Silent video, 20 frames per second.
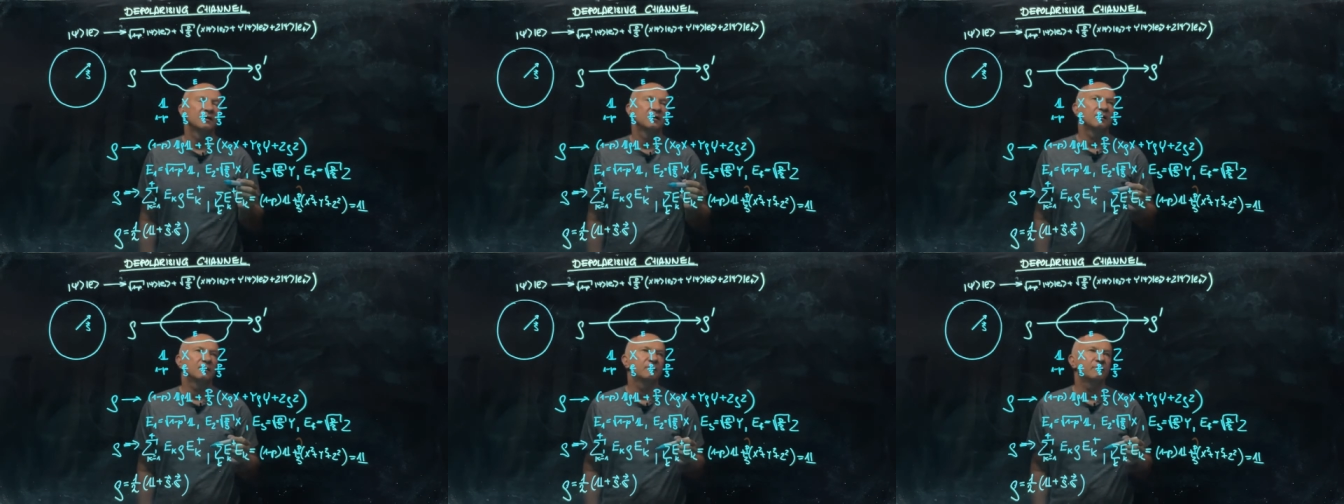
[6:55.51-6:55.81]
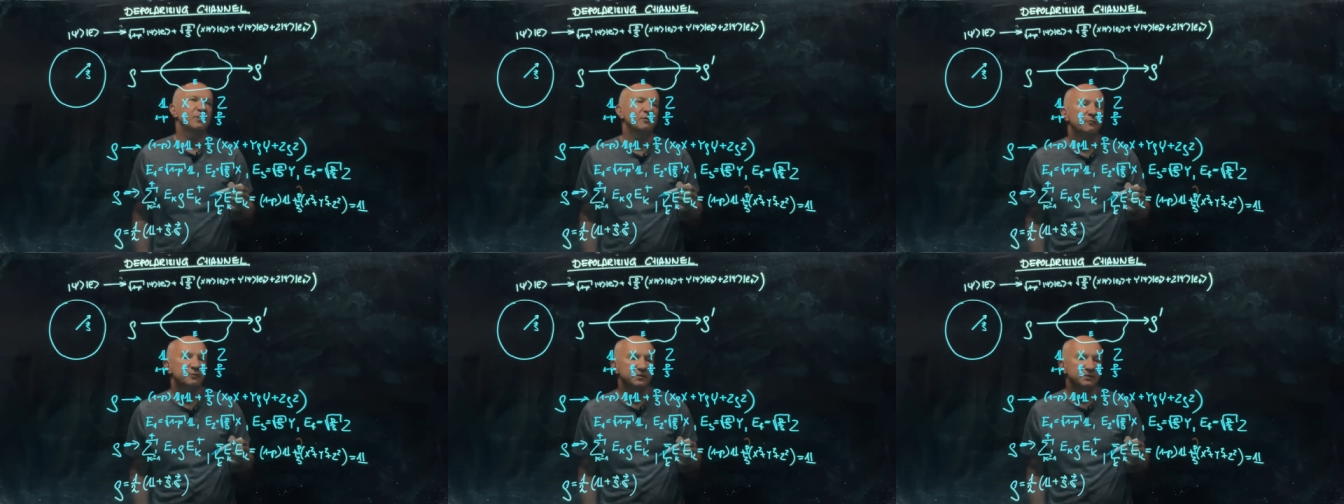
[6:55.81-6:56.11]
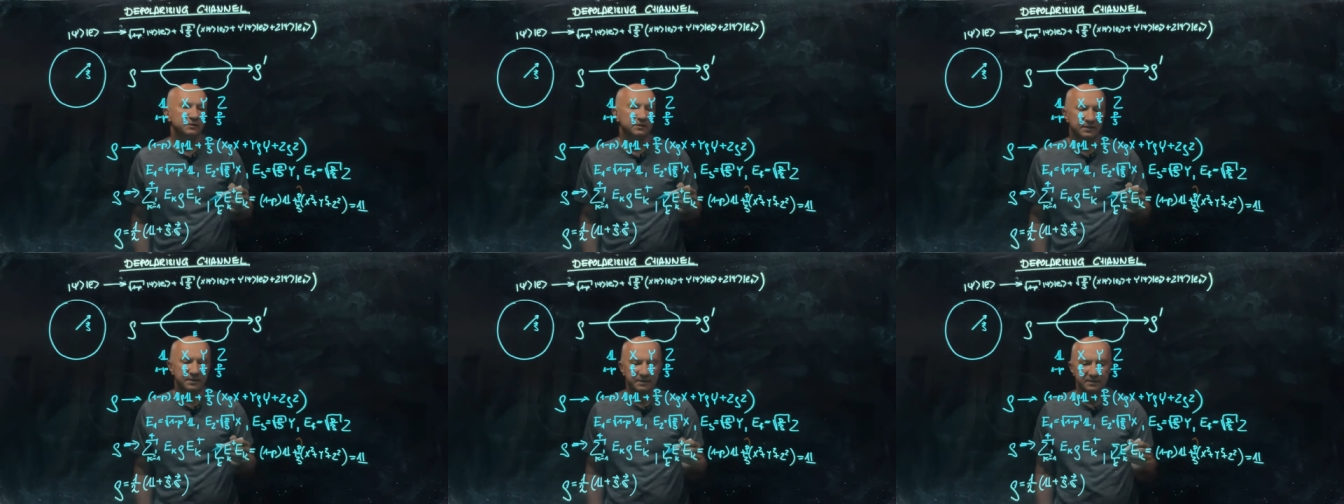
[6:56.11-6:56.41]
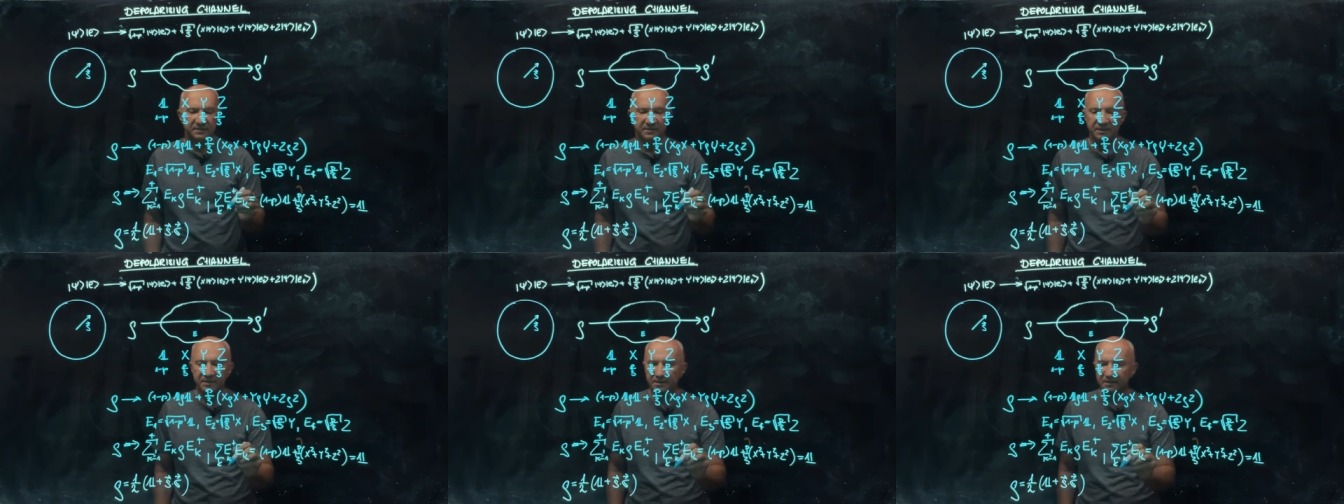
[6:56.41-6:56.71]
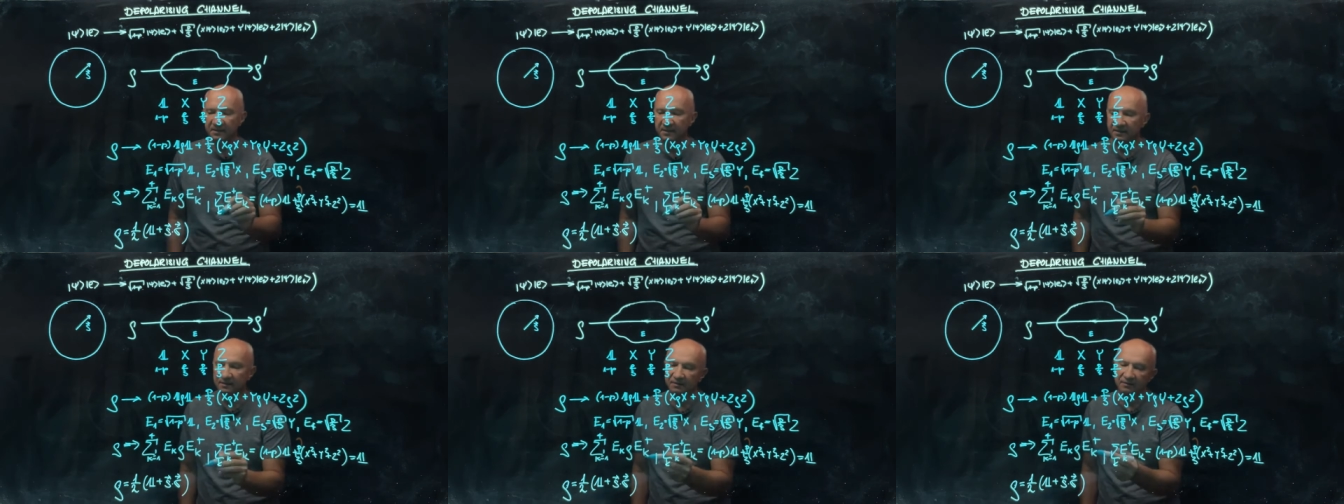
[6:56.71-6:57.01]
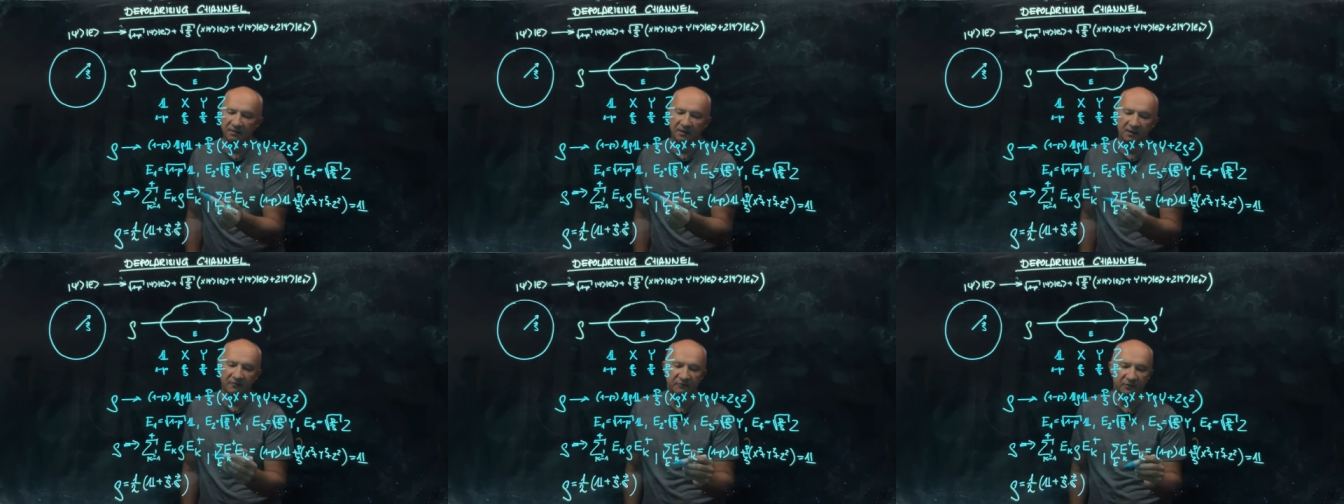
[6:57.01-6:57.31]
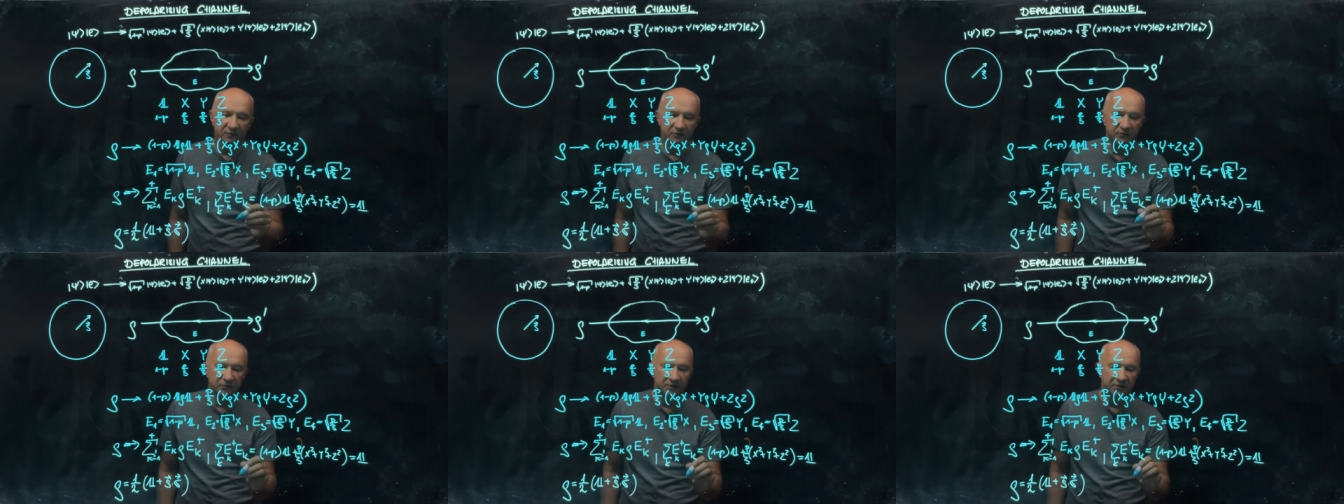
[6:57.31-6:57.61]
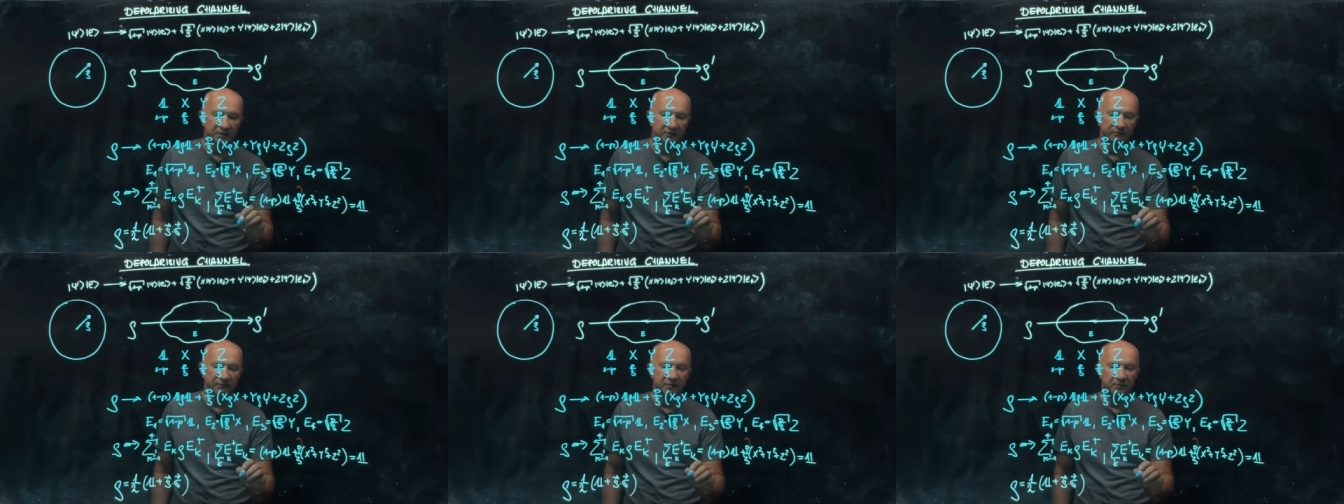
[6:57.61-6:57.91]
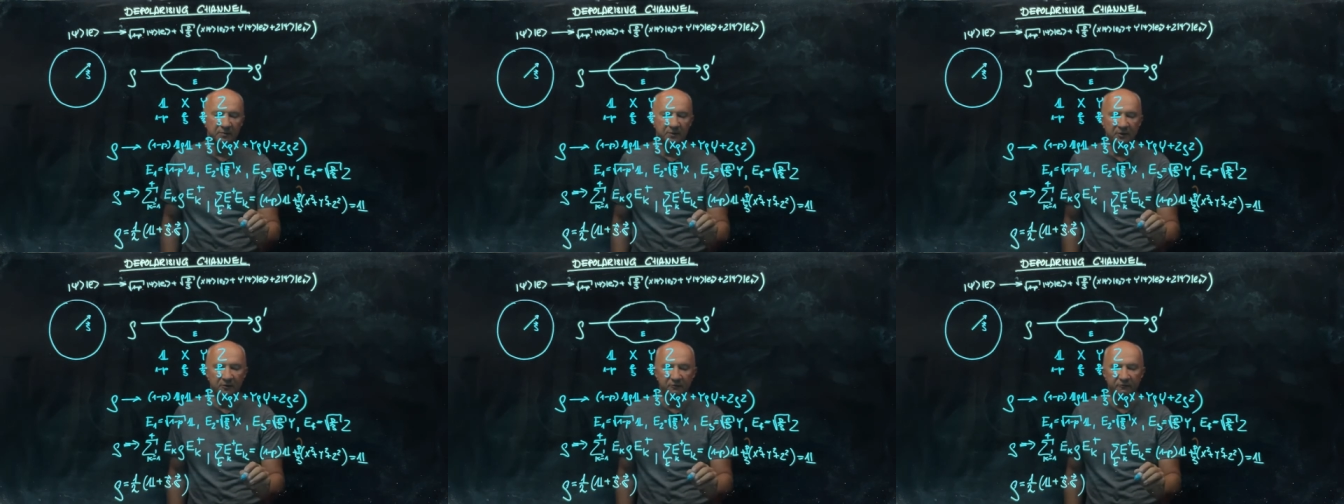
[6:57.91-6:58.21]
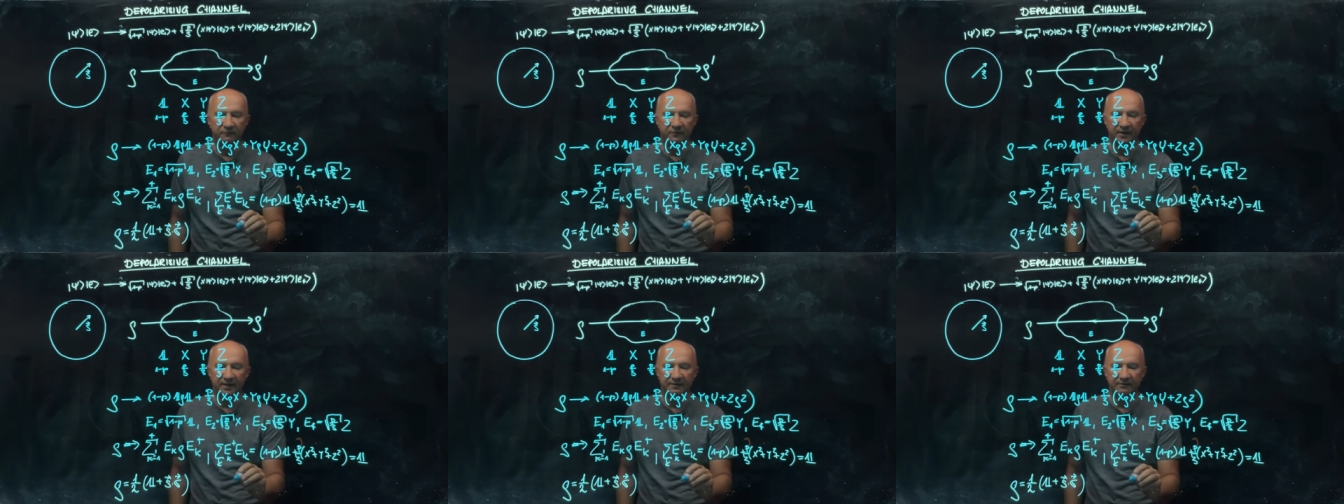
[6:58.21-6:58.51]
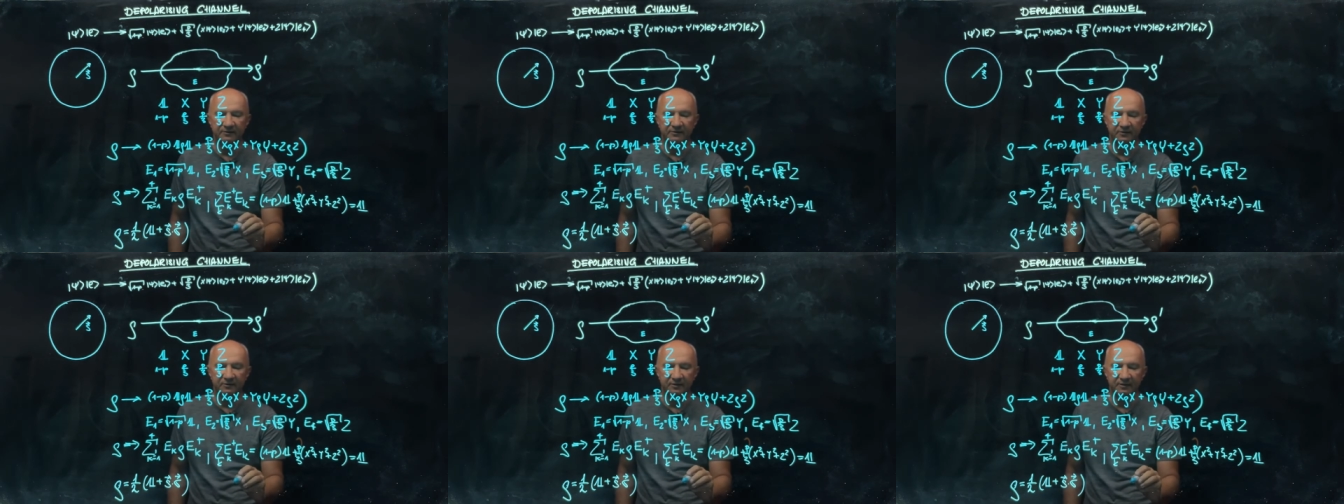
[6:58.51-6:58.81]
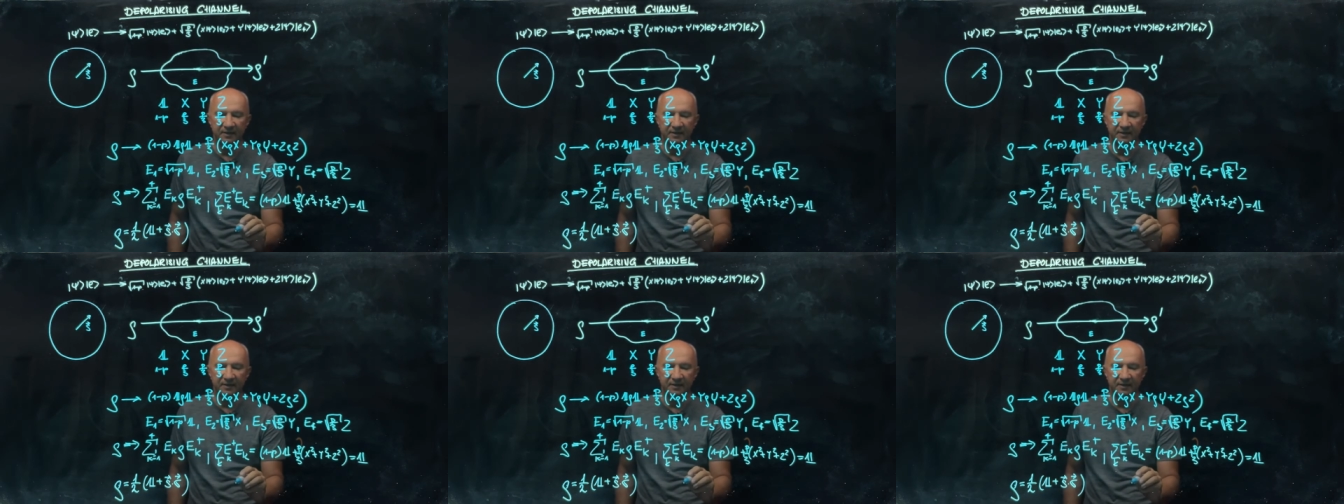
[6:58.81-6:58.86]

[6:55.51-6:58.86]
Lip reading: we will see that the evolution of the Bloch vector